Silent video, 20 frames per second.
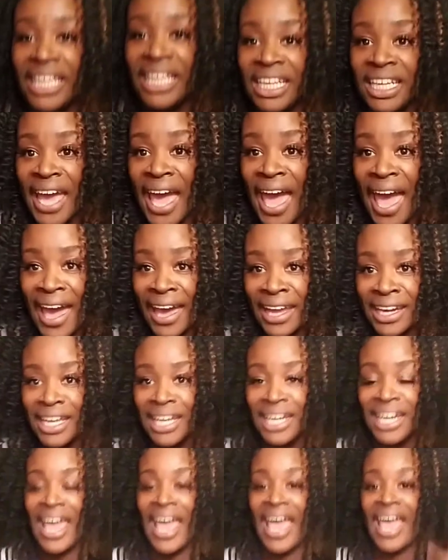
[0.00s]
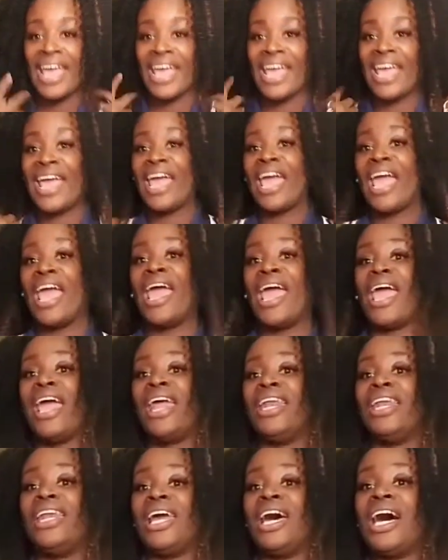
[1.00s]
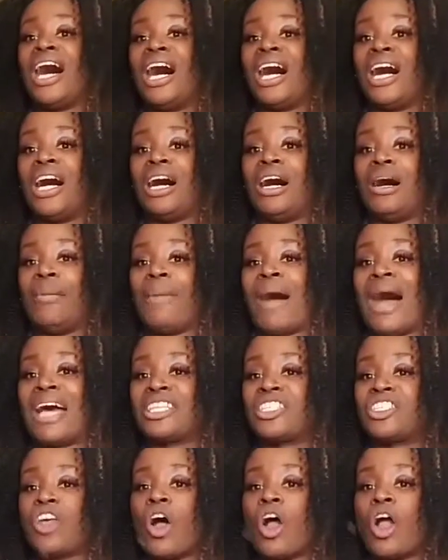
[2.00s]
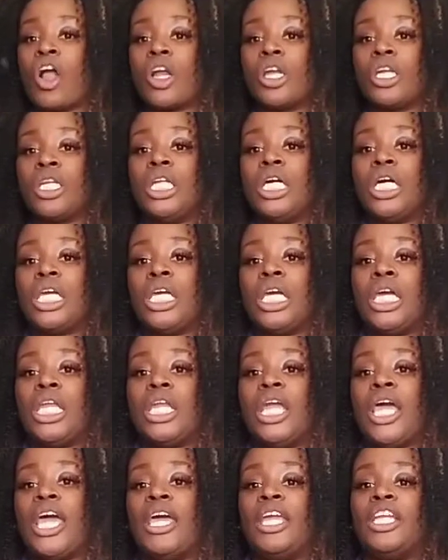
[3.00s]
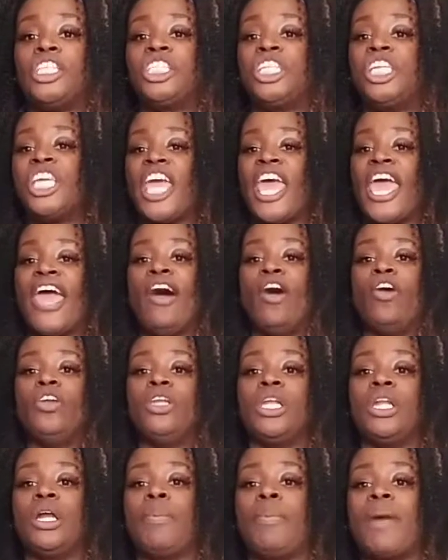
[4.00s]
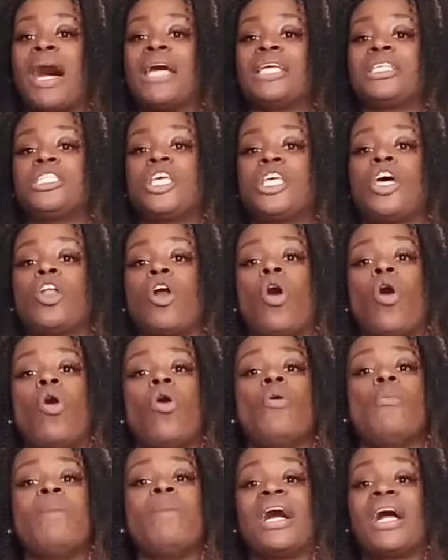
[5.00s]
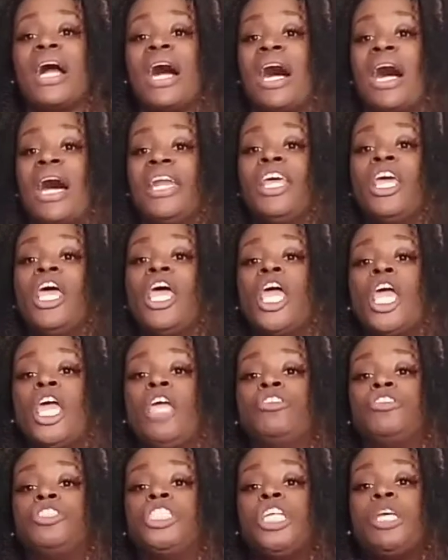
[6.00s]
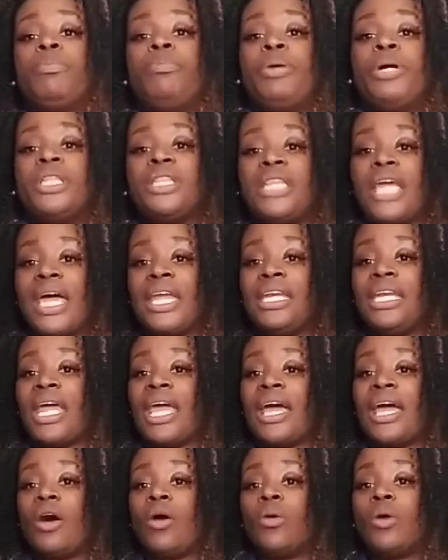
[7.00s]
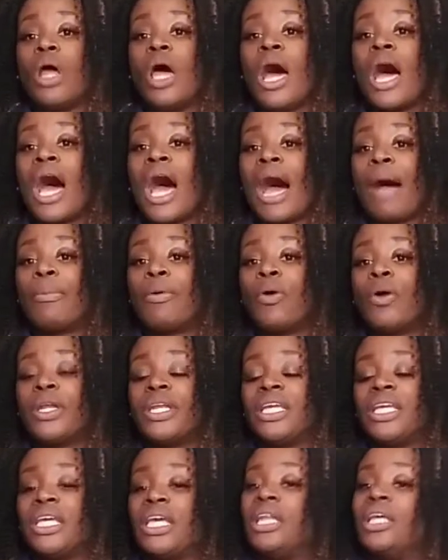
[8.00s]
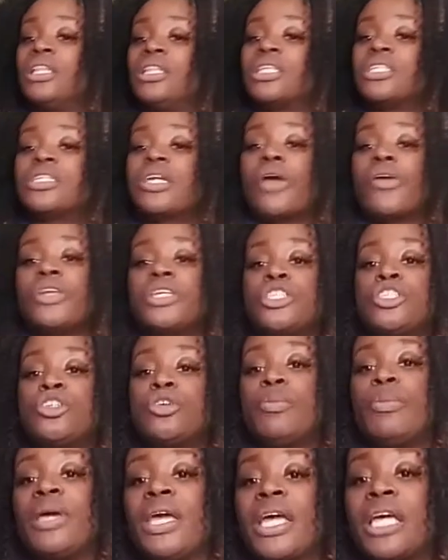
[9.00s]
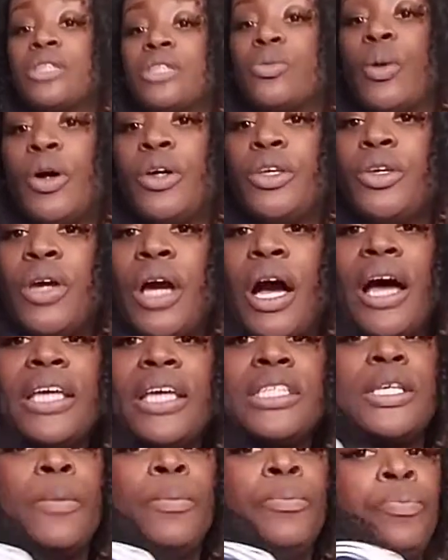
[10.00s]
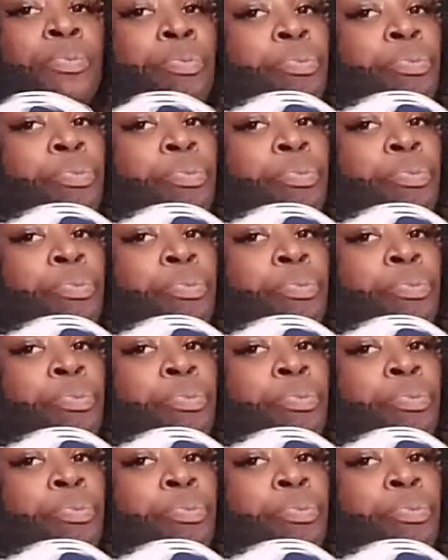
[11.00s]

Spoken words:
lady had it, and I saw her looking, and she held it up. I said, oh, my God. If she put that down, I'm going to get it. The skirt is too big as well, you guys.